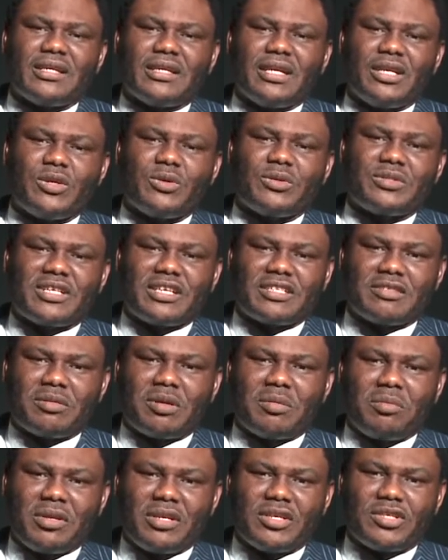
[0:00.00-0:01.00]
The New
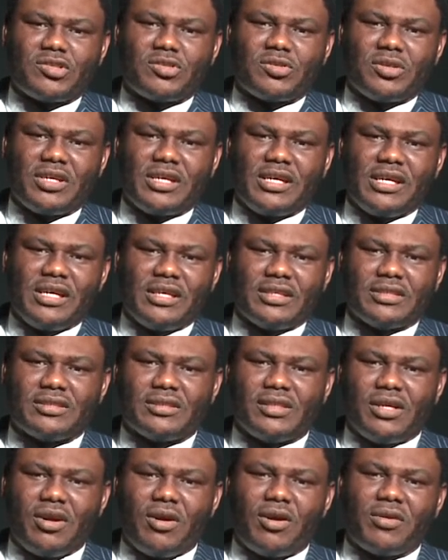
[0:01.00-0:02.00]
Testament ministry
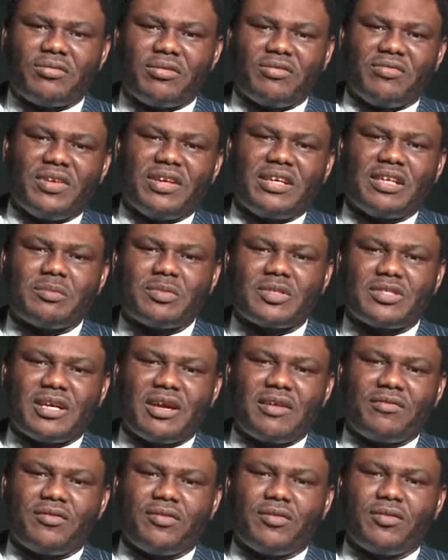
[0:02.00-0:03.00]
is God revealing
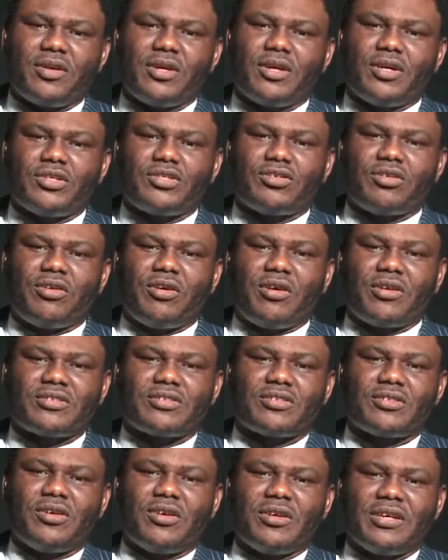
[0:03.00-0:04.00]
himself to
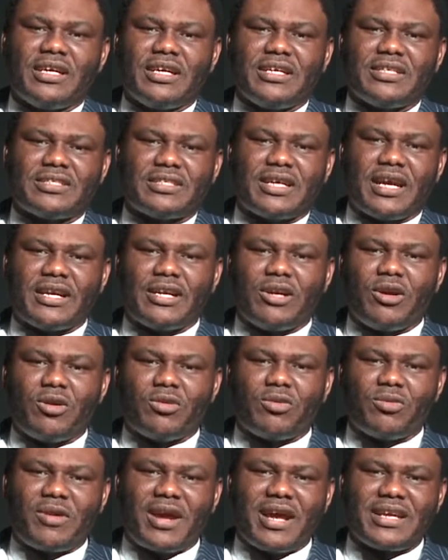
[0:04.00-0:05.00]
us on the inside.
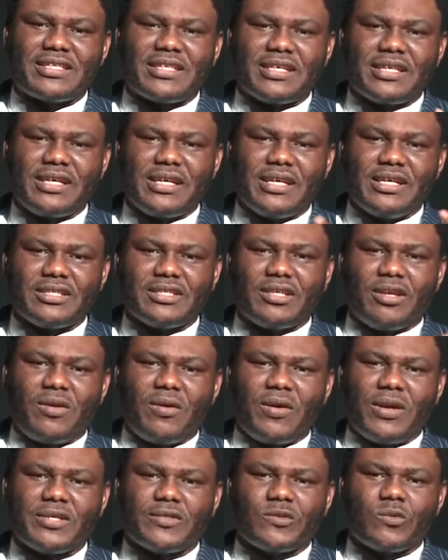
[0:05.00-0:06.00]
God writing his
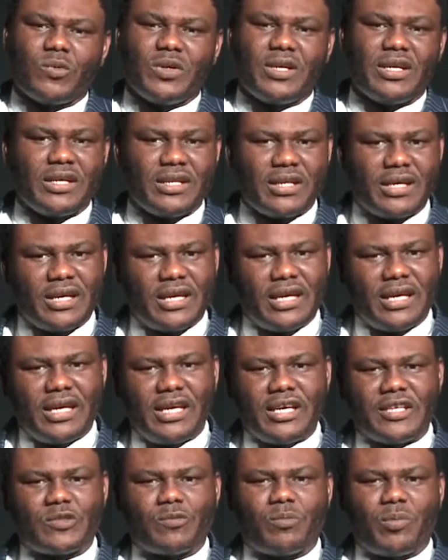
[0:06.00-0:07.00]
law, his will,
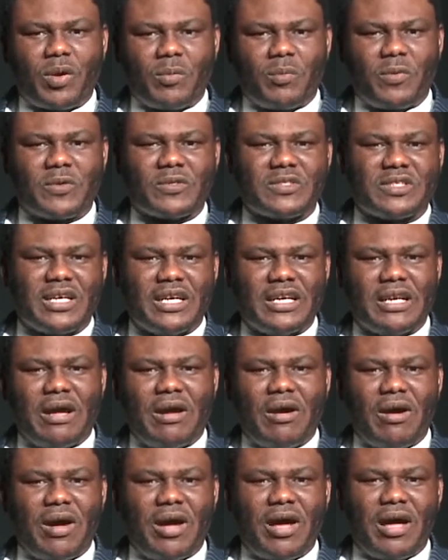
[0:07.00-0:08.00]
his purpose in
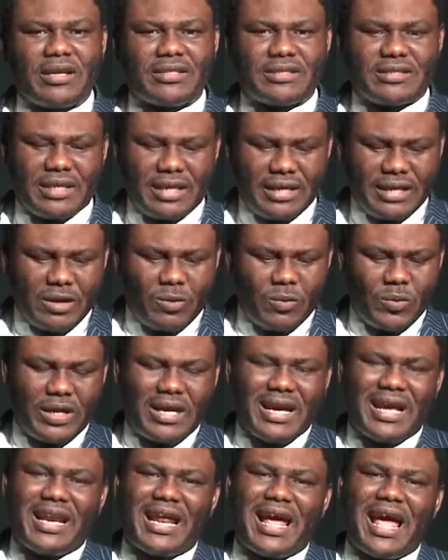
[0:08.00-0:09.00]
our hearts. And then we
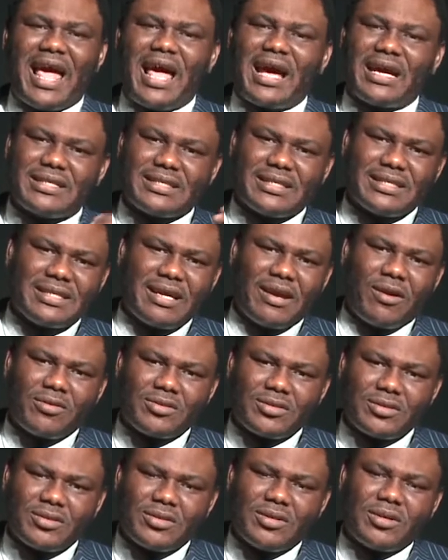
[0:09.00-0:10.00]
can act it
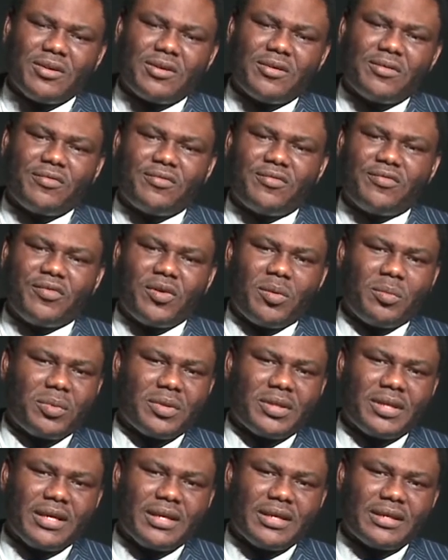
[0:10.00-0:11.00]
out from
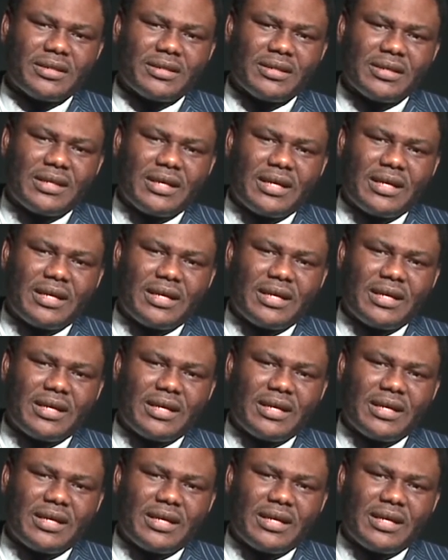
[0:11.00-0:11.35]
within.